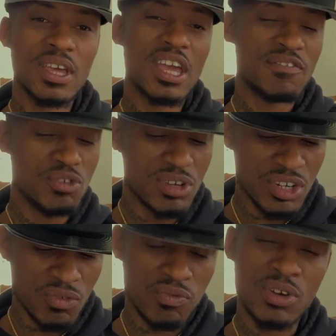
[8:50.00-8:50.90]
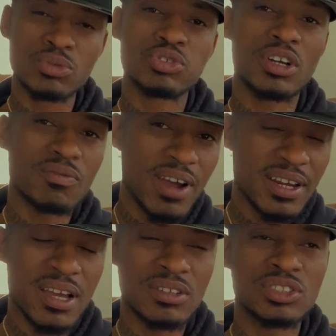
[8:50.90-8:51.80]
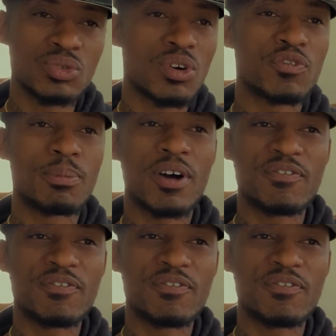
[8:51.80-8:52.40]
If you get in the rental truck, and right now it's going for about